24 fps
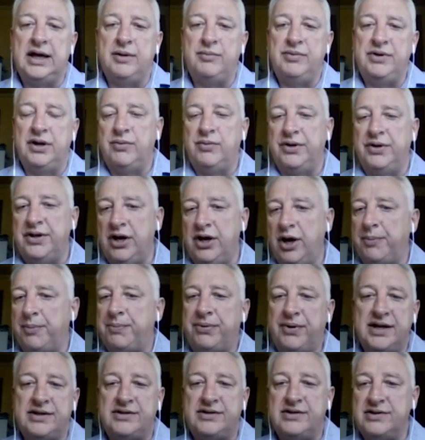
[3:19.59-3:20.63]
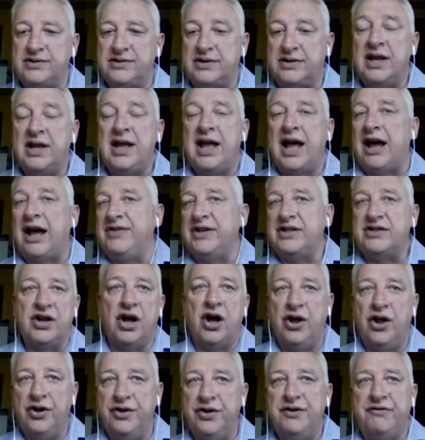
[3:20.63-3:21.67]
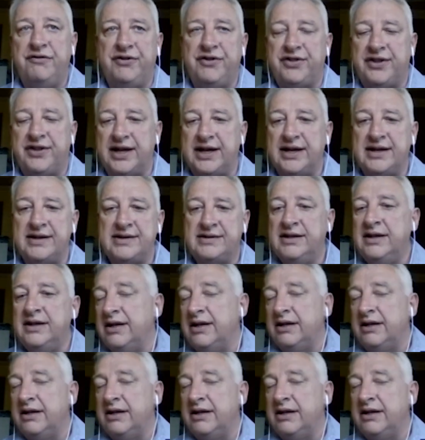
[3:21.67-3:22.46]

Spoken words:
We don't want the operators having to hunt for things